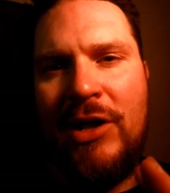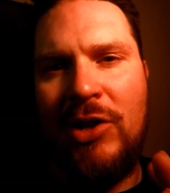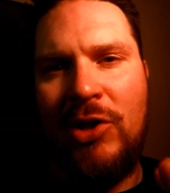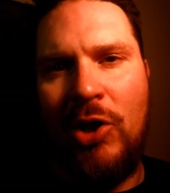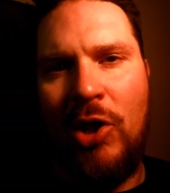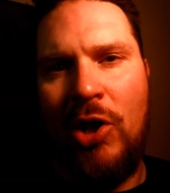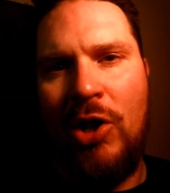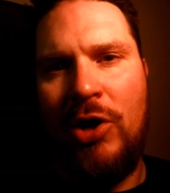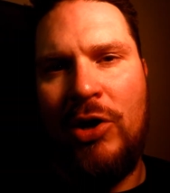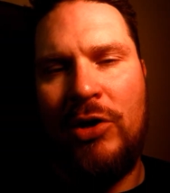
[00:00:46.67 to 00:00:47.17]

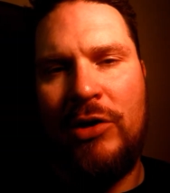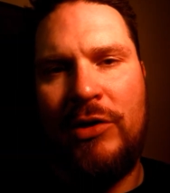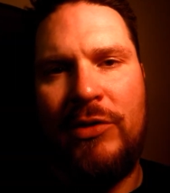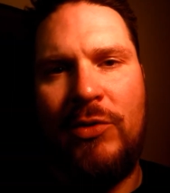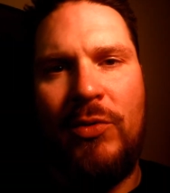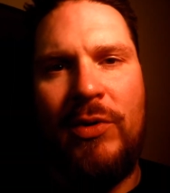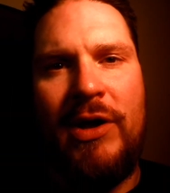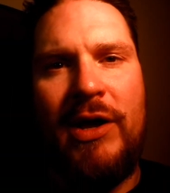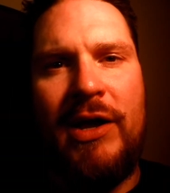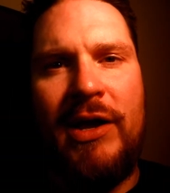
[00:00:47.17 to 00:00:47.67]
along
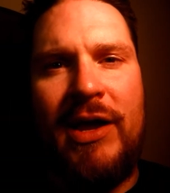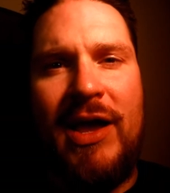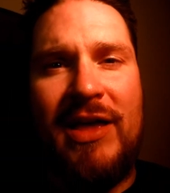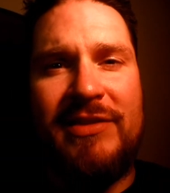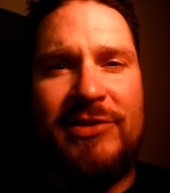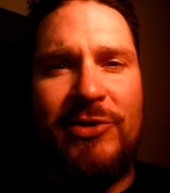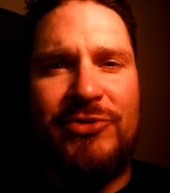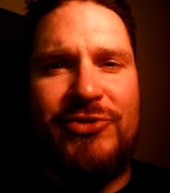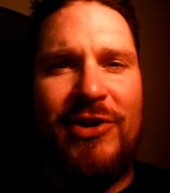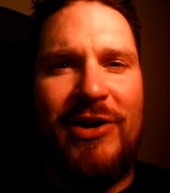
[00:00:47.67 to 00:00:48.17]
the way
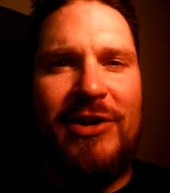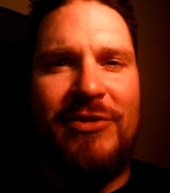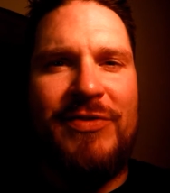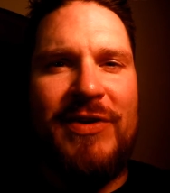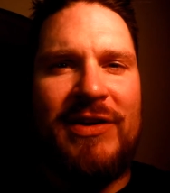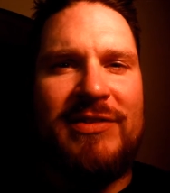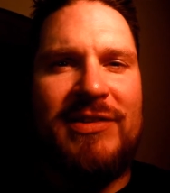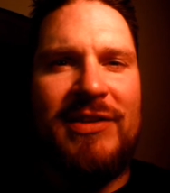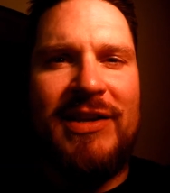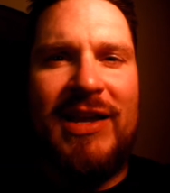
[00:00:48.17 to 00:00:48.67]
as I was trying to
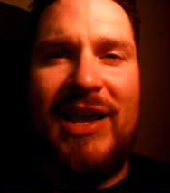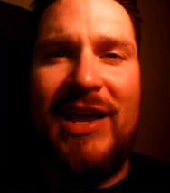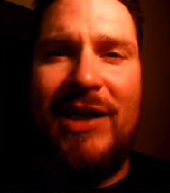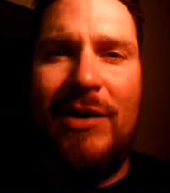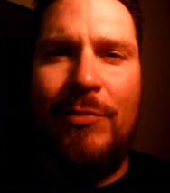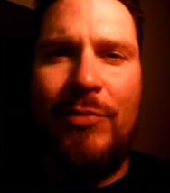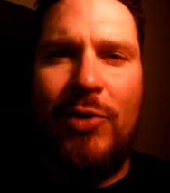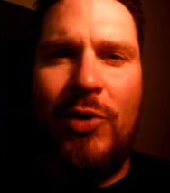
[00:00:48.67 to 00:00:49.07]
fix it and